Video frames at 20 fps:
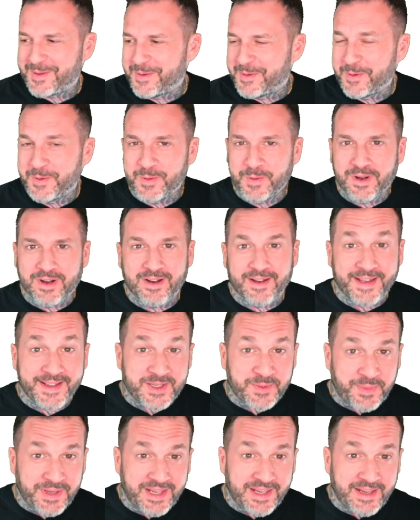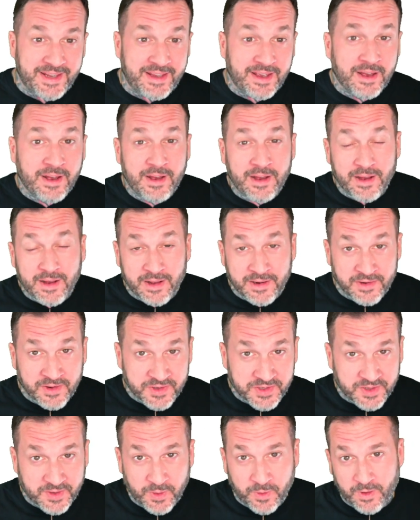to uh, SP
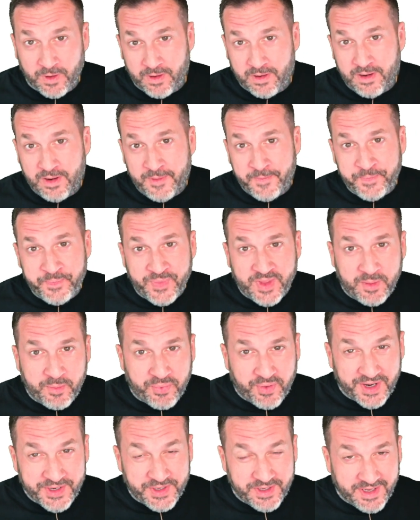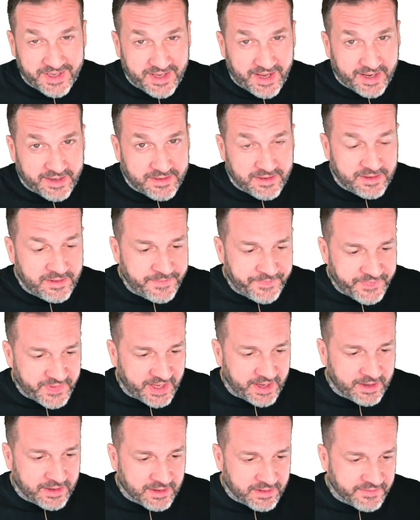underscore pressure detector.
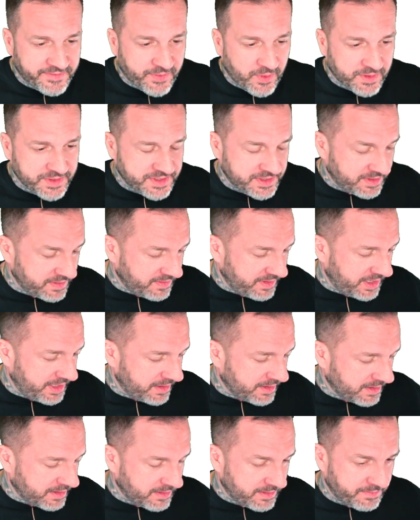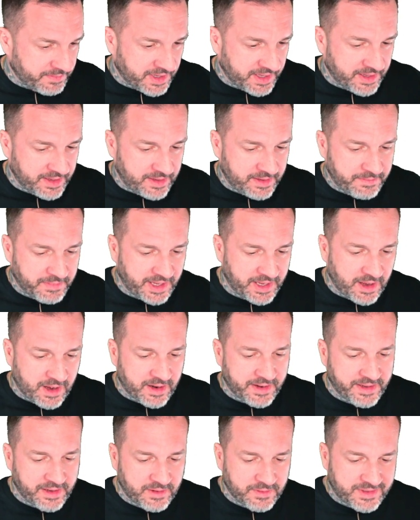And unfortunately, uh, my, my
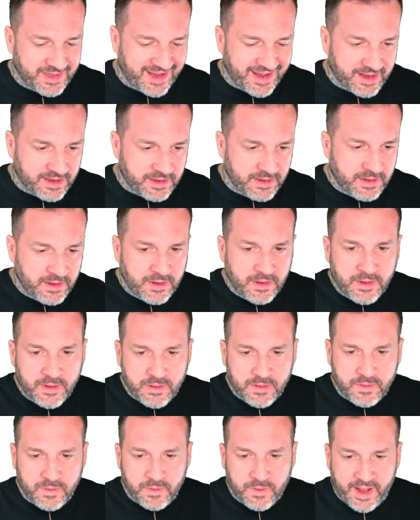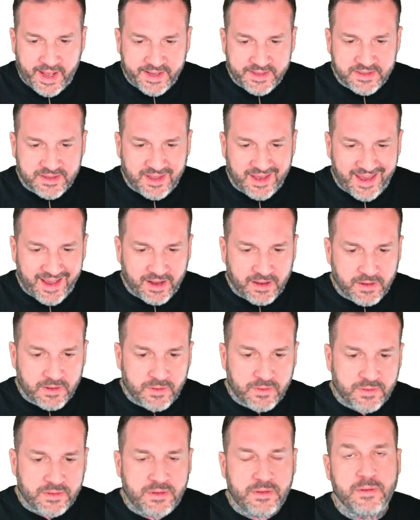audio tech who adds the
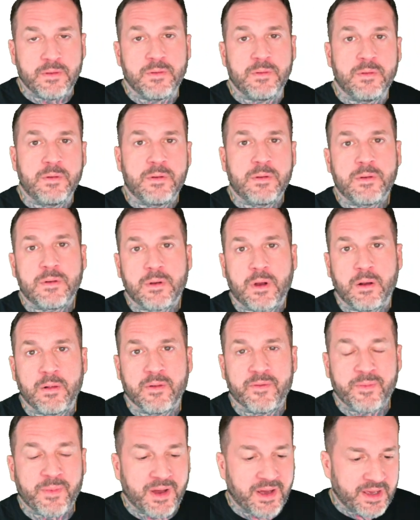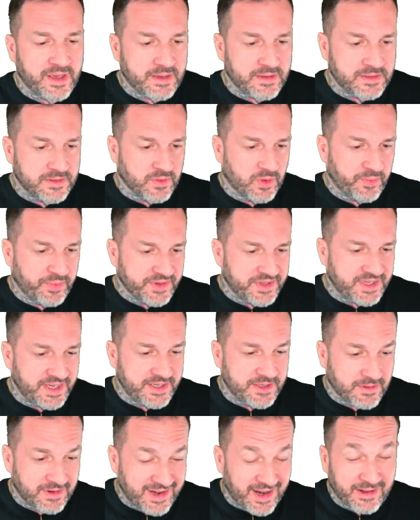echo to all of my store
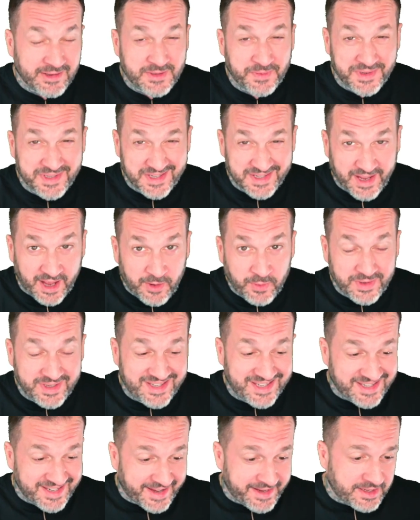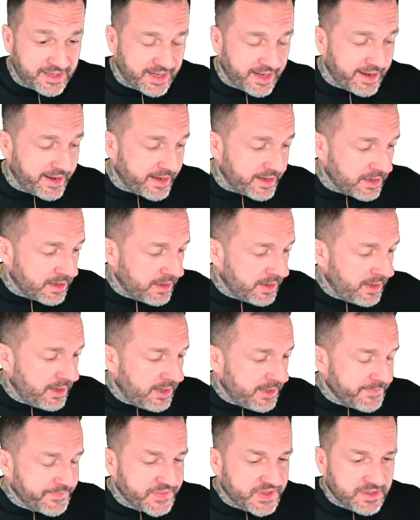procedure announcements, is out sick today.
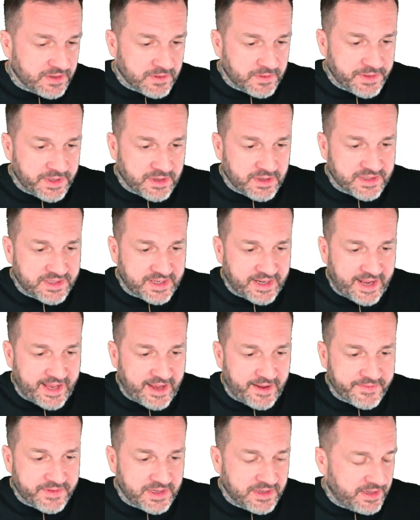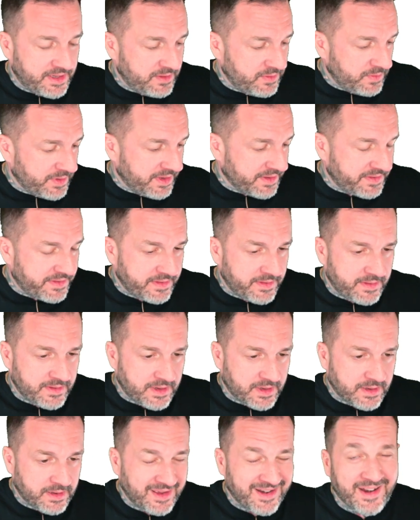So you're just going to have to deal with
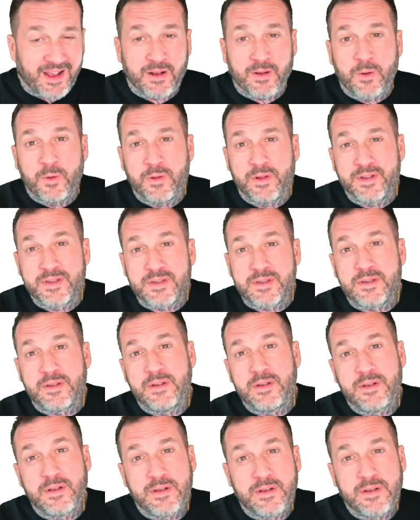uh, an echoless